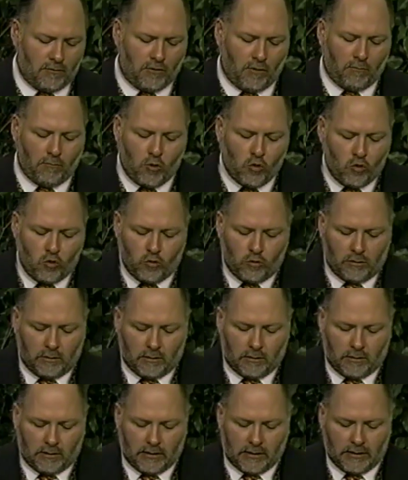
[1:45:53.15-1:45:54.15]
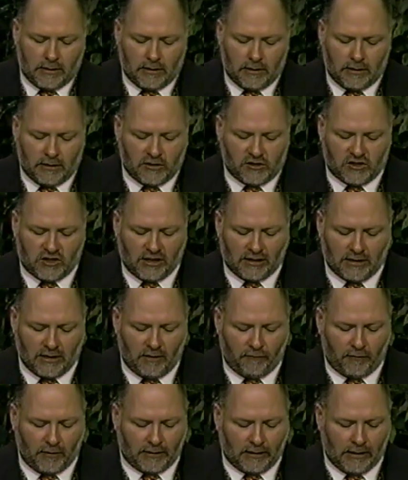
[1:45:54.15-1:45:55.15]
the moon is
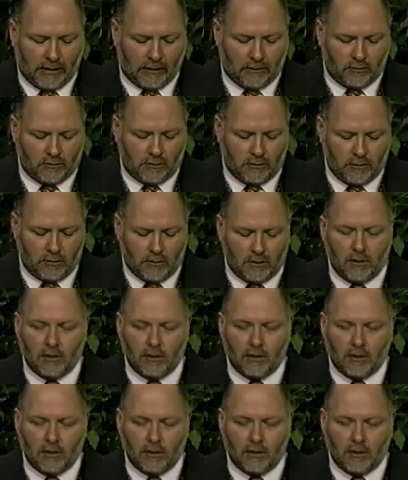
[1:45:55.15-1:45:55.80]
significant,